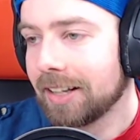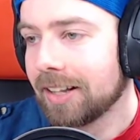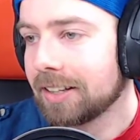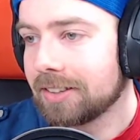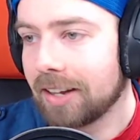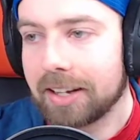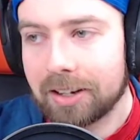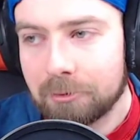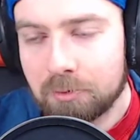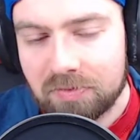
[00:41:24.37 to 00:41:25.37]
It's like,
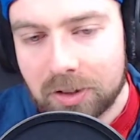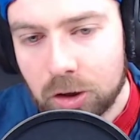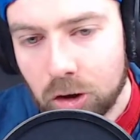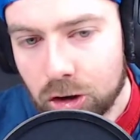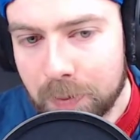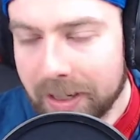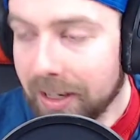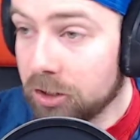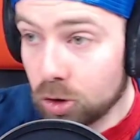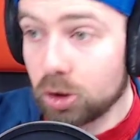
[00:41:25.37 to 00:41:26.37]
you should be,
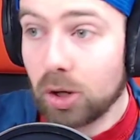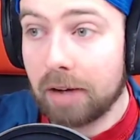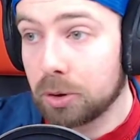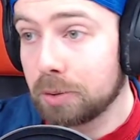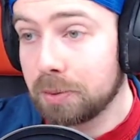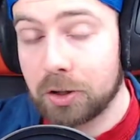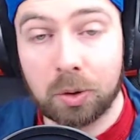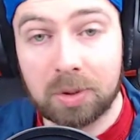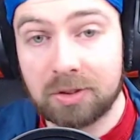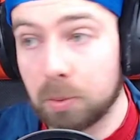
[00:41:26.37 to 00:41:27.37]
as soon as you have 100%
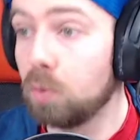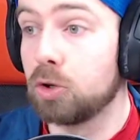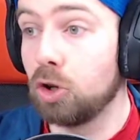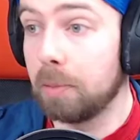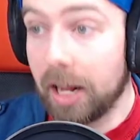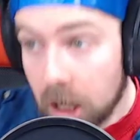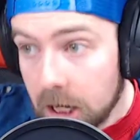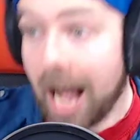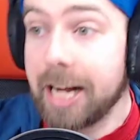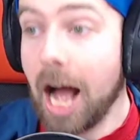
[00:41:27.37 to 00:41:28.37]
Uber from Uber, so I'd be like,
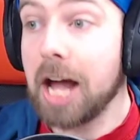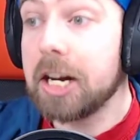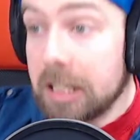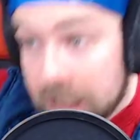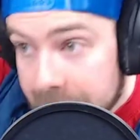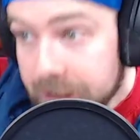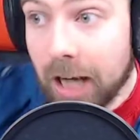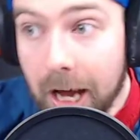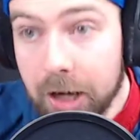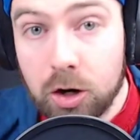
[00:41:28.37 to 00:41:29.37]
I got it,
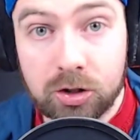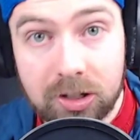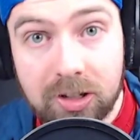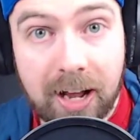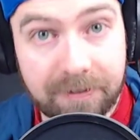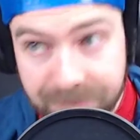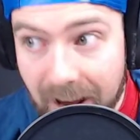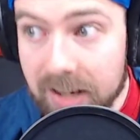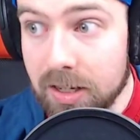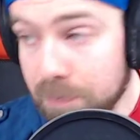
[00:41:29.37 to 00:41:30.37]
gotta use it as
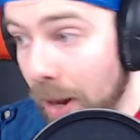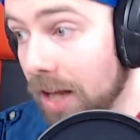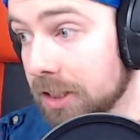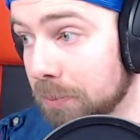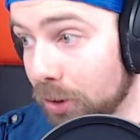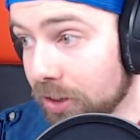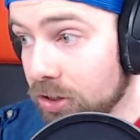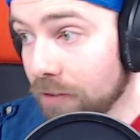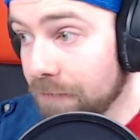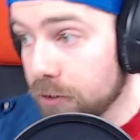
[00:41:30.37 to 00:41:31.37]
fast as possible. This is
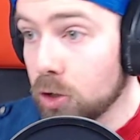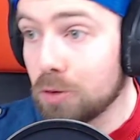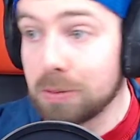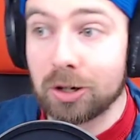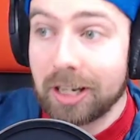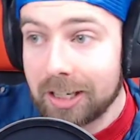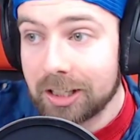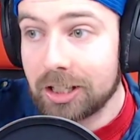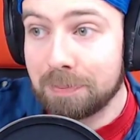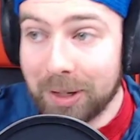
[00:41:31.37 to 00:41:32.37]
a free Uber,
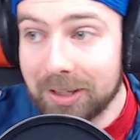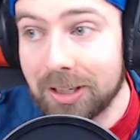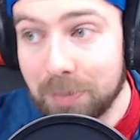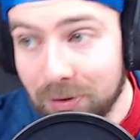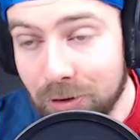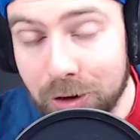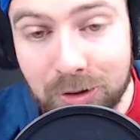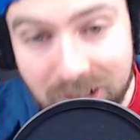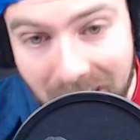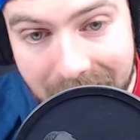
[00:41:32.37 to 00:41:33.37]
spend it before you
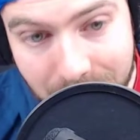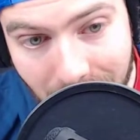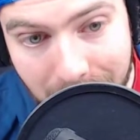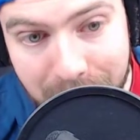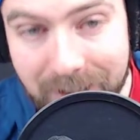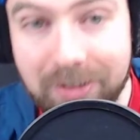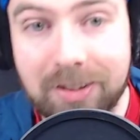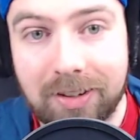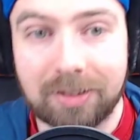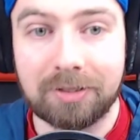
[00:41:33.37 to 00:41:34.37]
die dropping it.
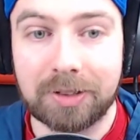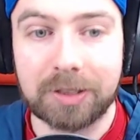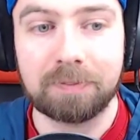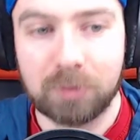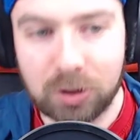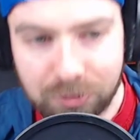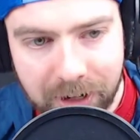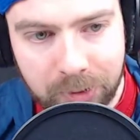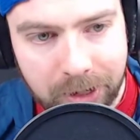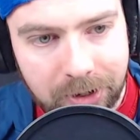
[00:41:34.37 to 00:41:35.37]
So
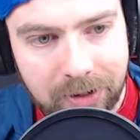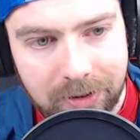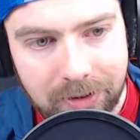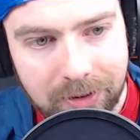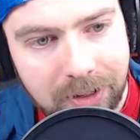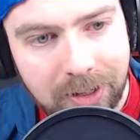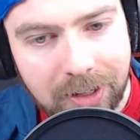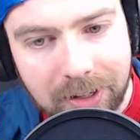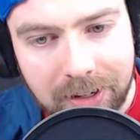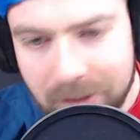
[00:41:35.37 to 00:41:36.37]
Fenrir,
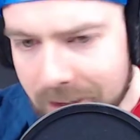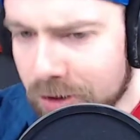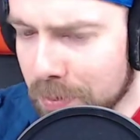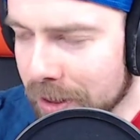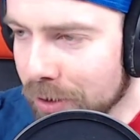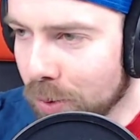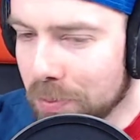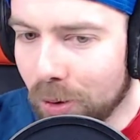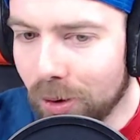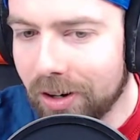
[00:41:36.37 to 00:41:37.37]
he submitted one
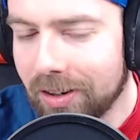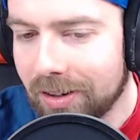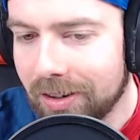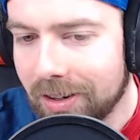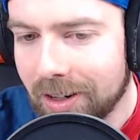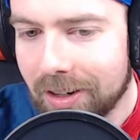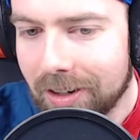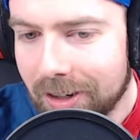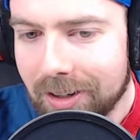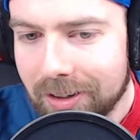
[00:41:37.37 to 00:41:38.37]
more.
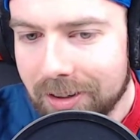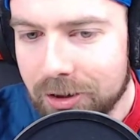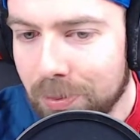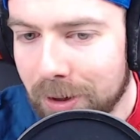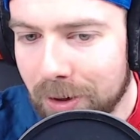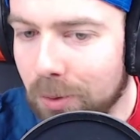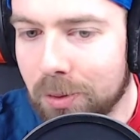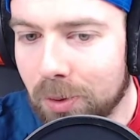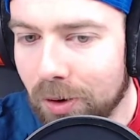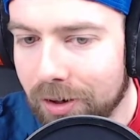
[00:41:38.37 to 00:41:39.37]
He submitted one
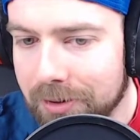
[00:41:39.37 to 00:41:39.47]
more.